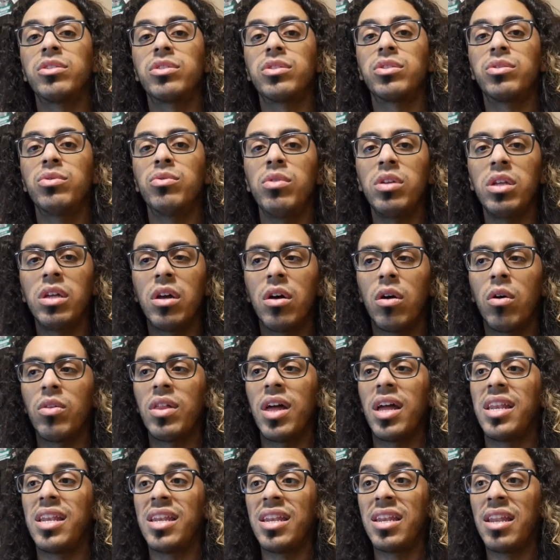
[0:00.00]
studio
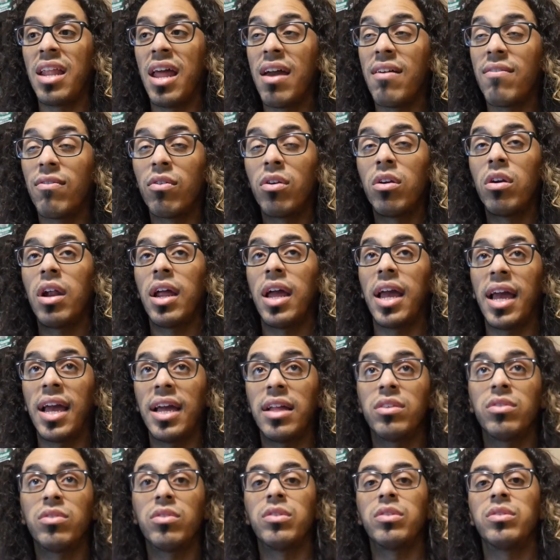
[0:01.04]
that never
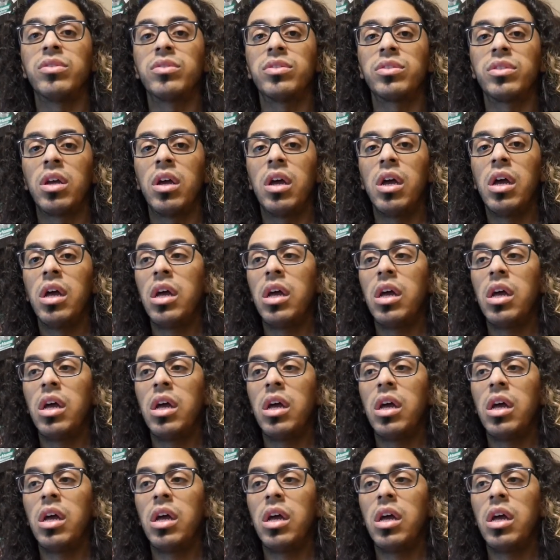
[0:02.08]
handles